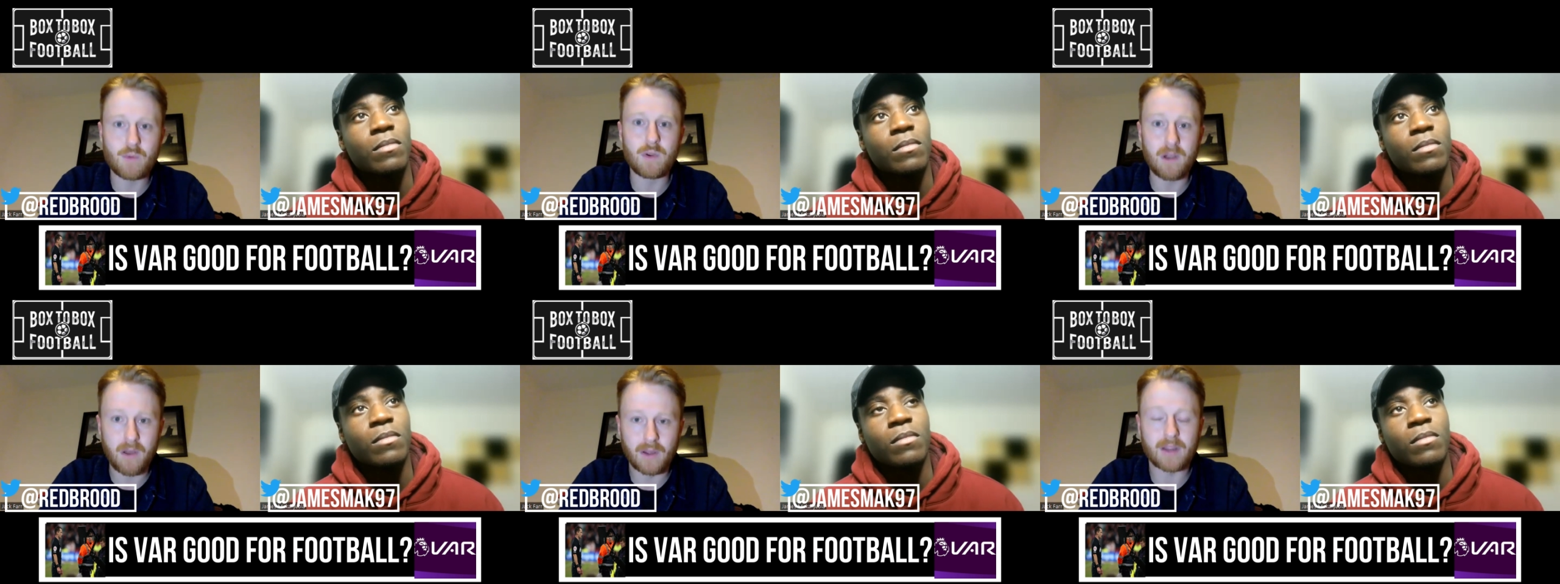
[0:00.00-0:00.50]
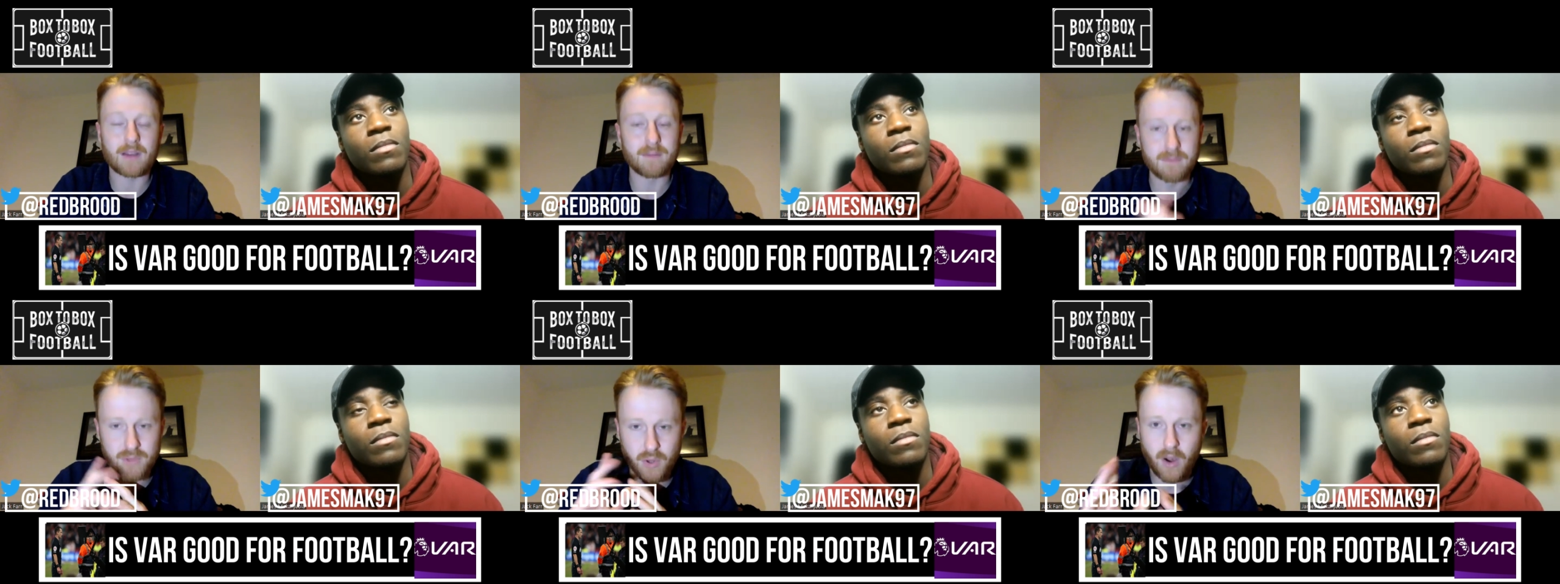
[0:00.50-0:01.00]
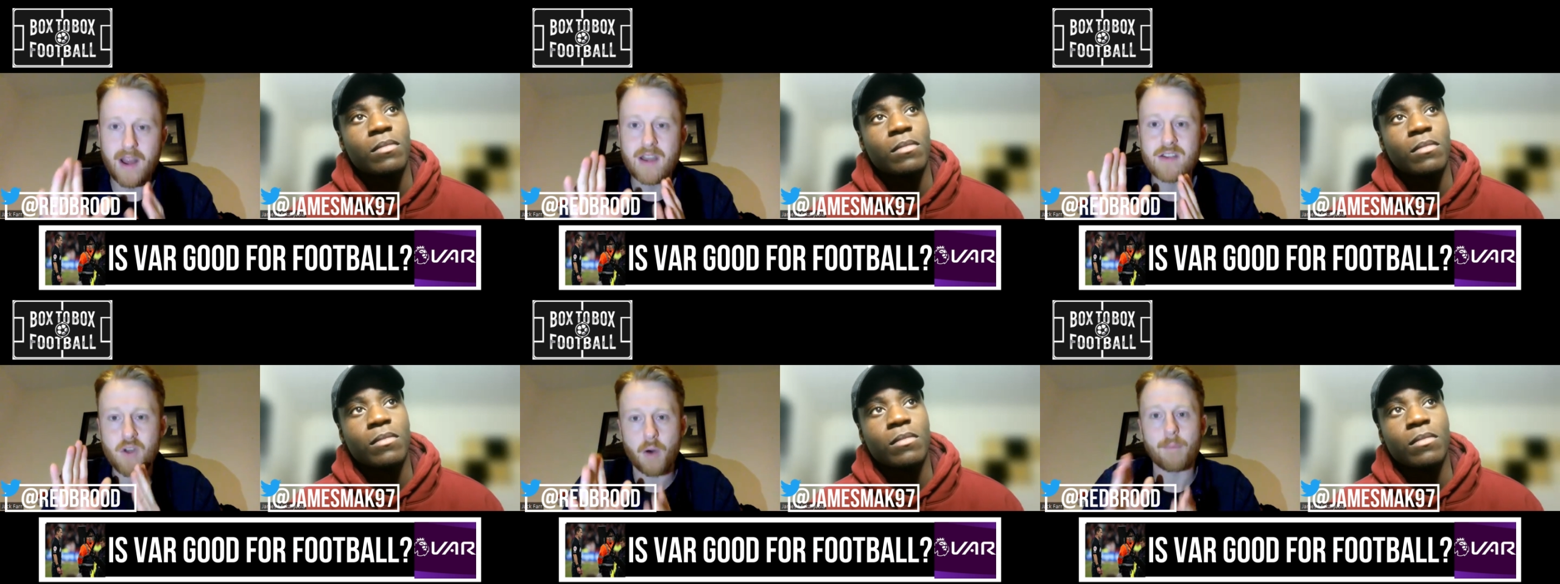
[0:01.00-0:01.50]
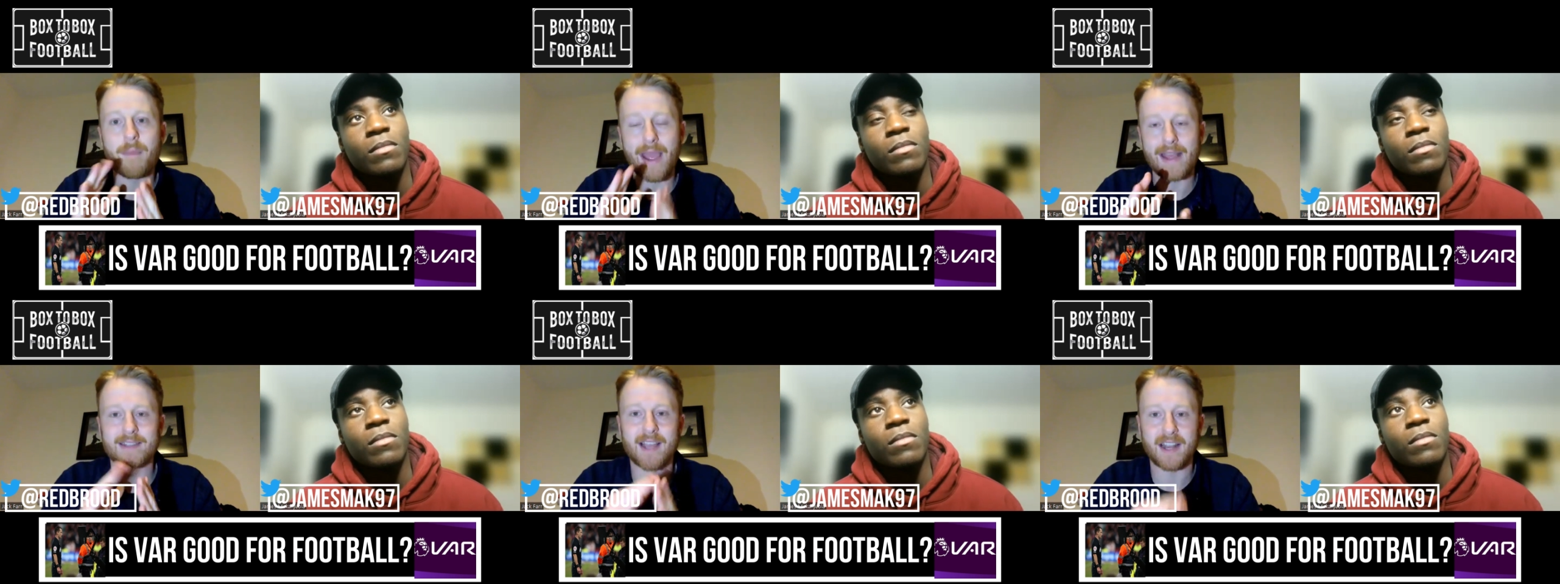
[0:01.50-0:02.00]
Speaker 1: you look, try and not pay
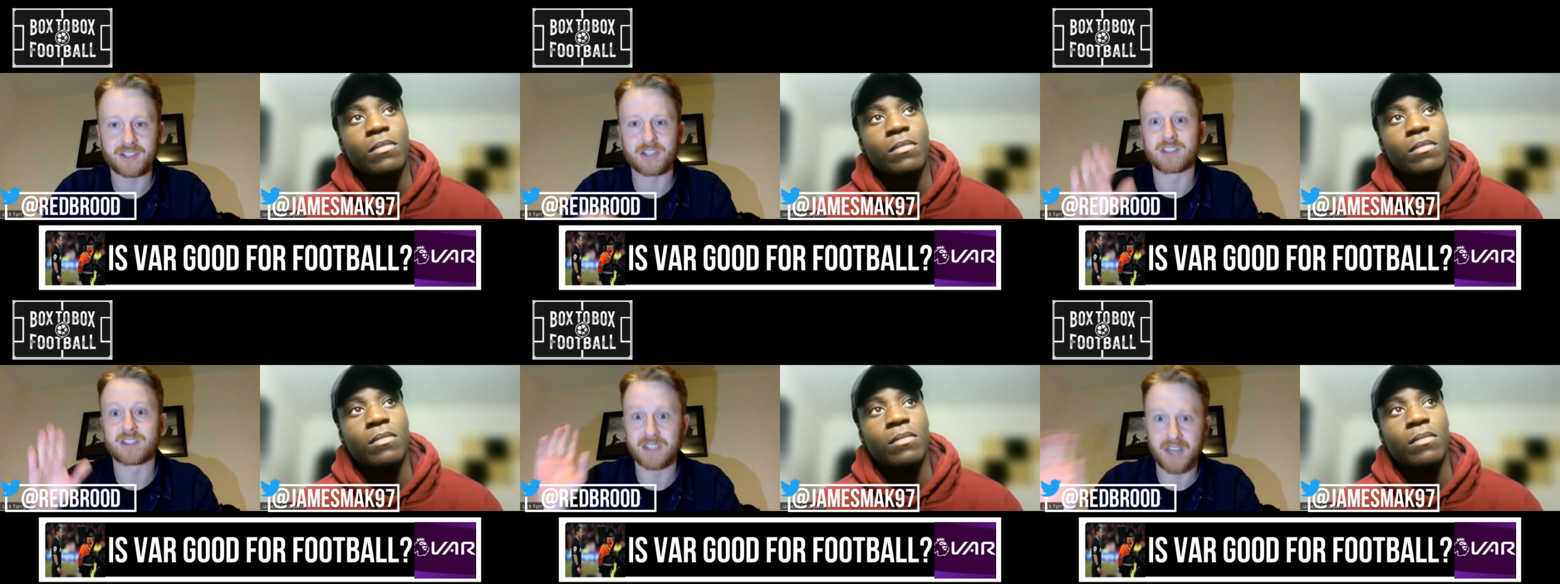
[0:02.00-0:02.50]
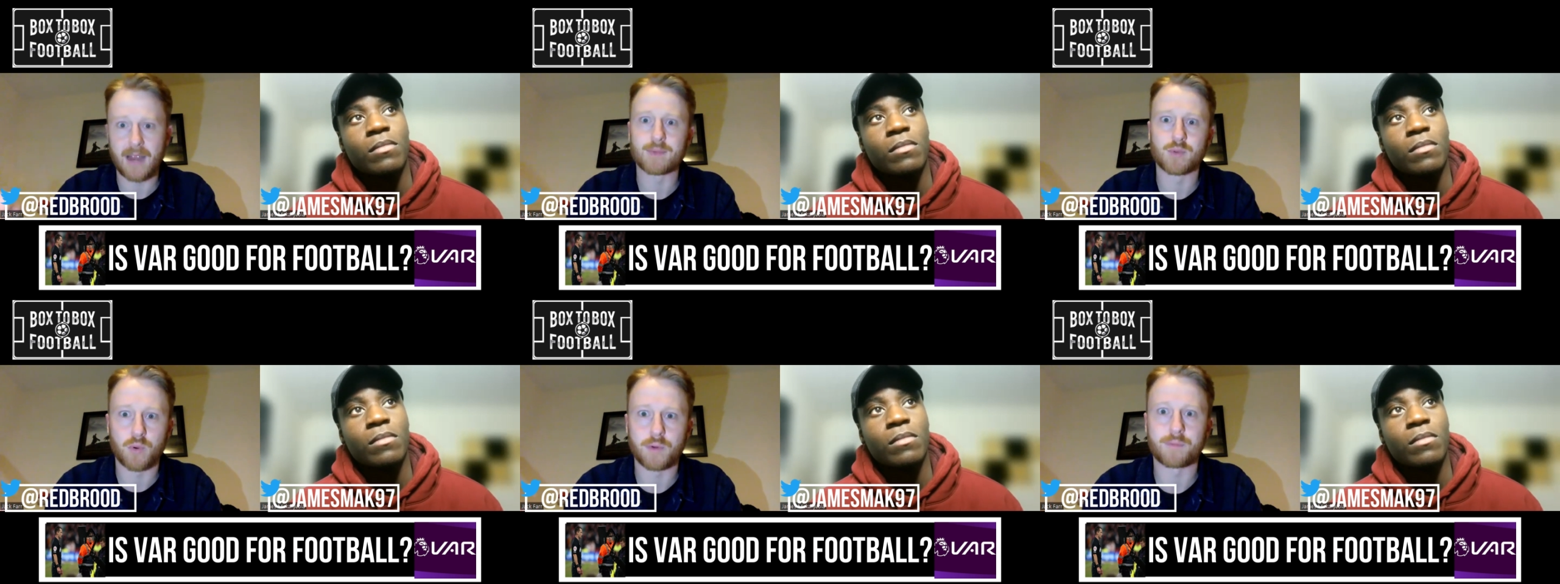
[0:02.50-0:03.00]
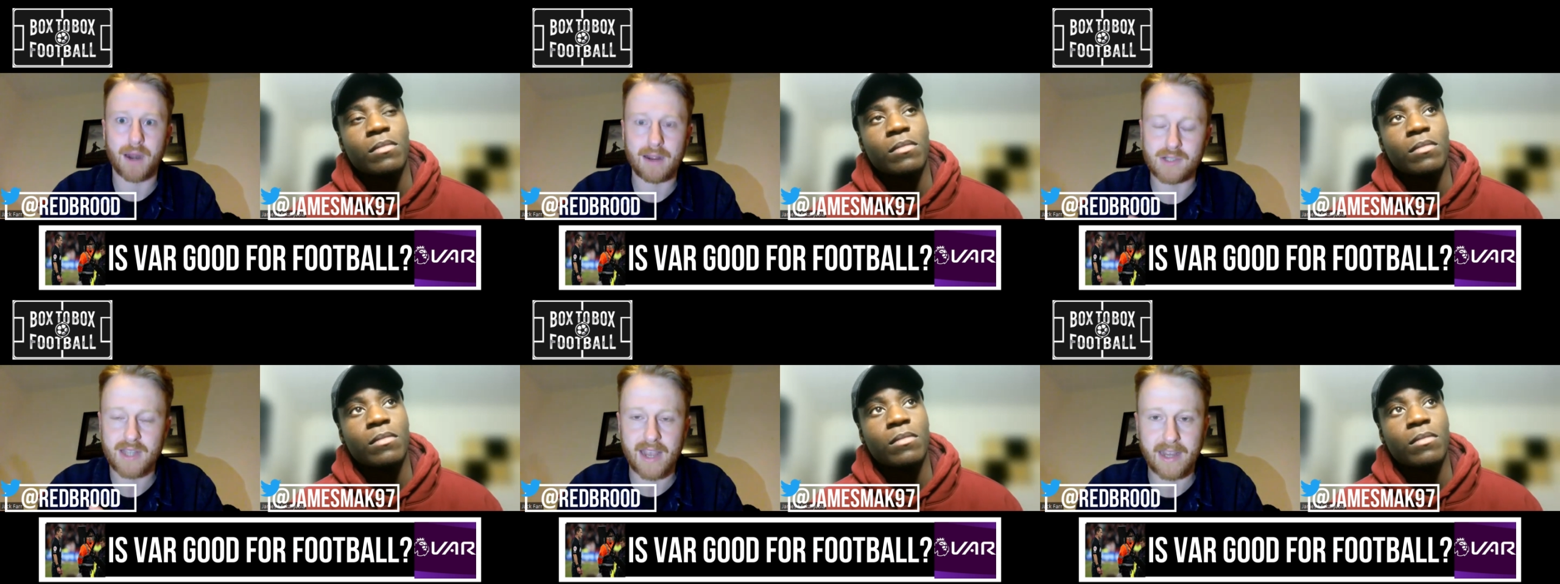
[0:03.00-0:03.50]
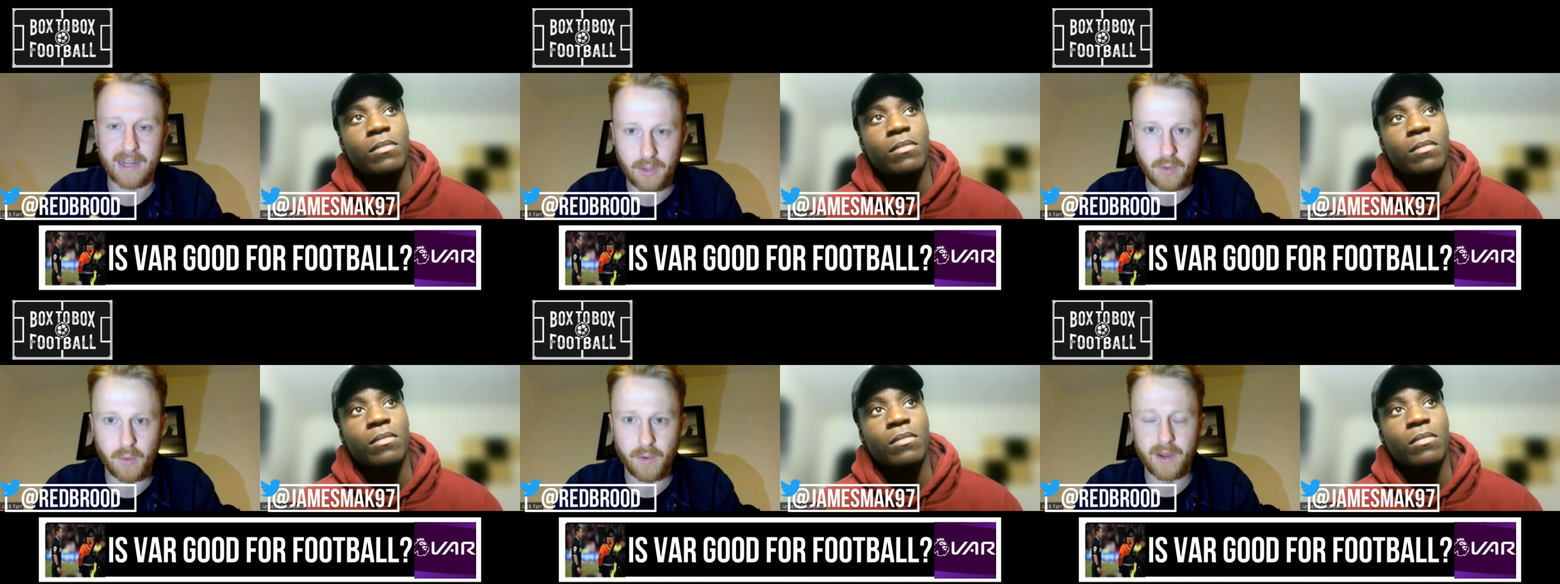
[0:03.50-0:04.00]
attention to James Ward Prowse taking a
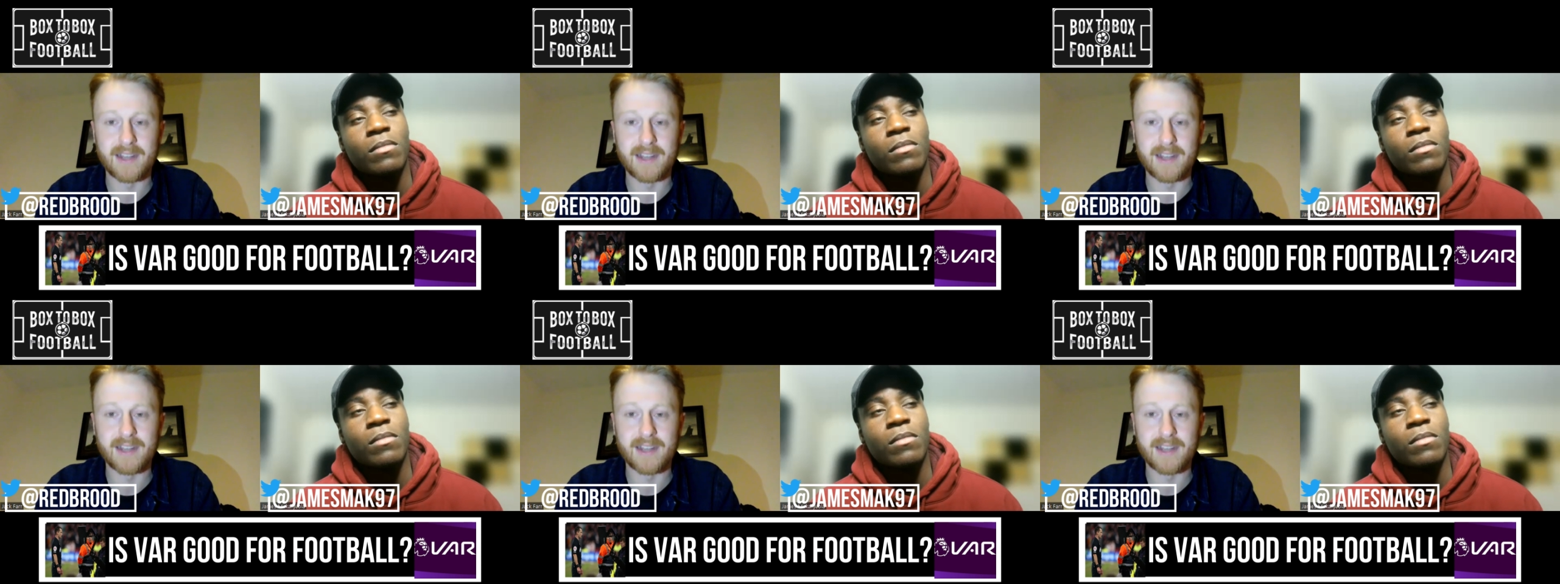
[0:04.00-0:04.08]
corner